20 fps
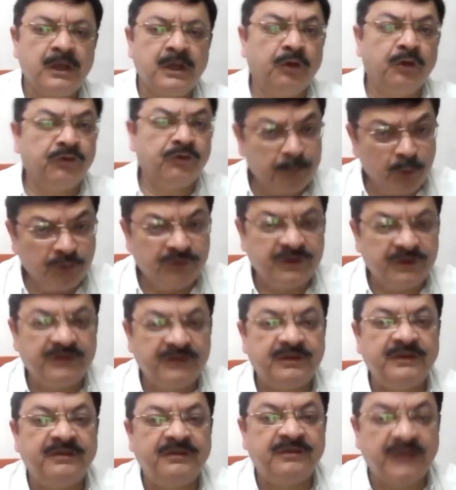Now, suppose
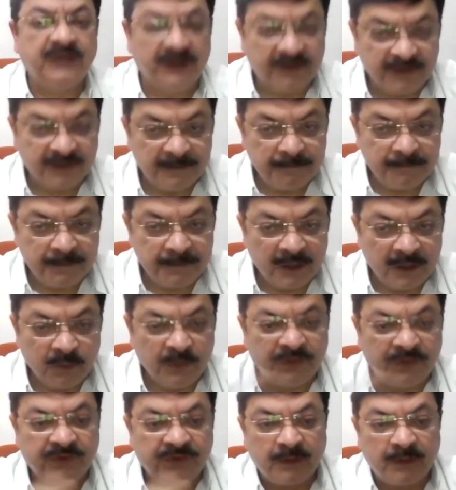this instinct
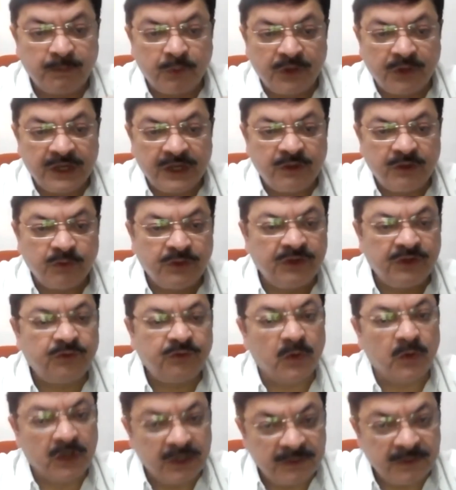we start putting into this
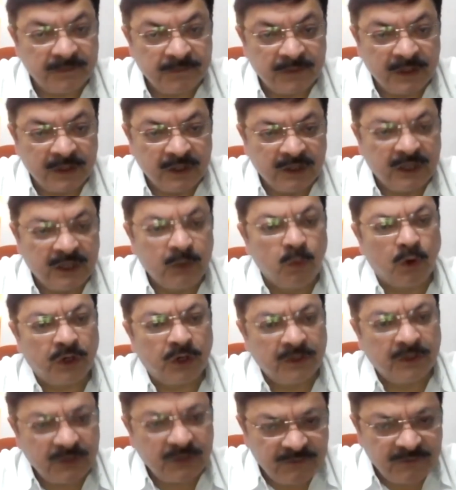world. Okay,
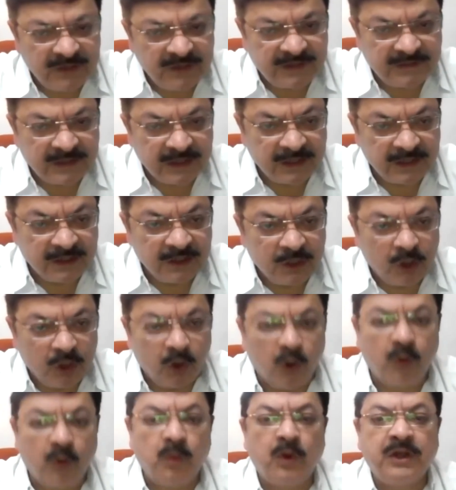whatever we see
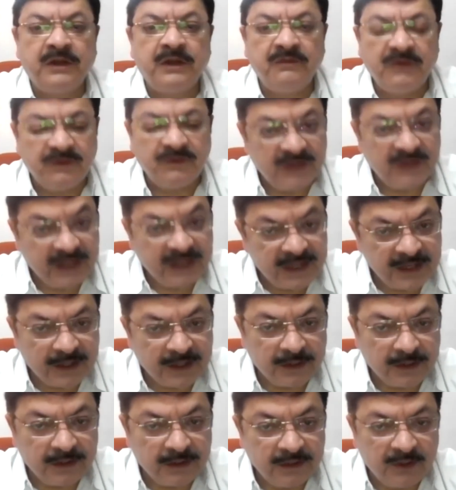or whatever we
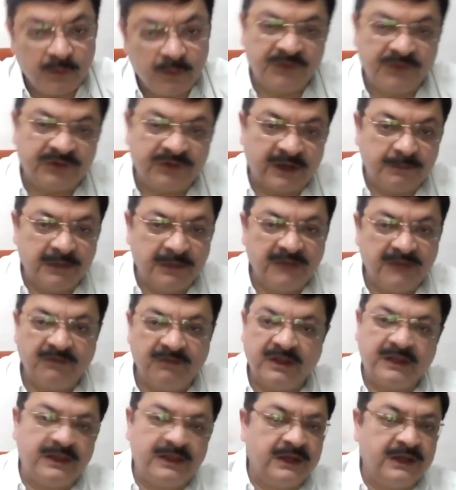hear, we start
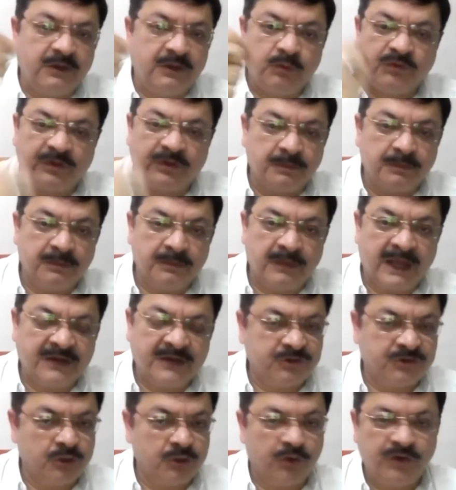believing and then do some
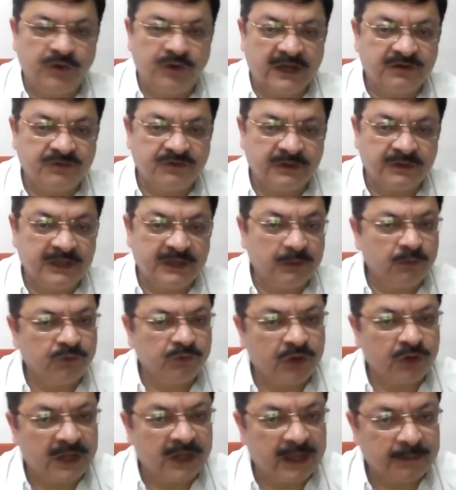action or reaction. Then what's
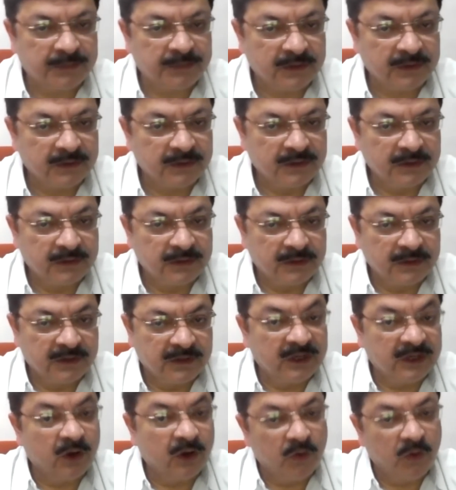going to happen?
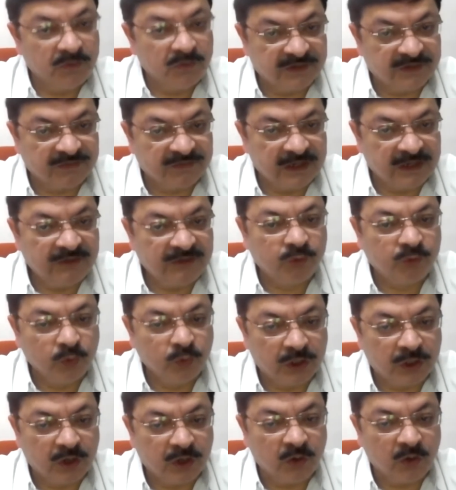Then obviously,
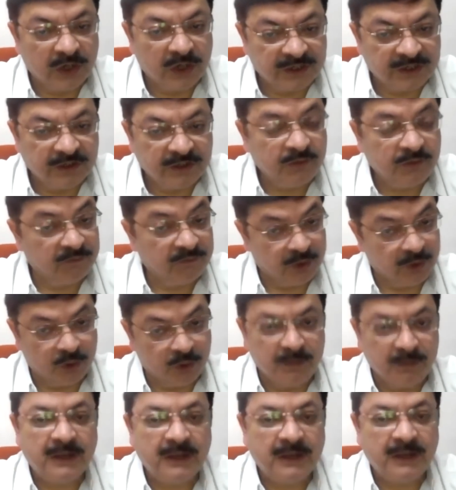sooner or later, we're
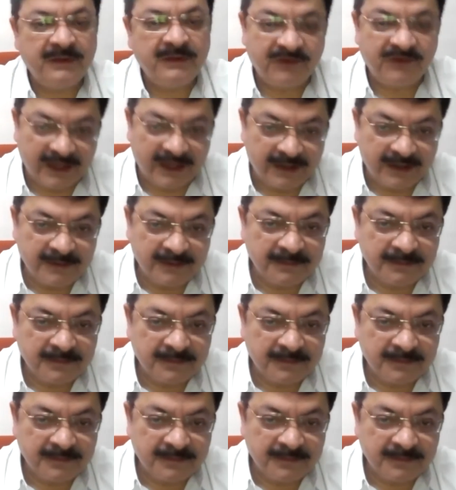going to make a mistake.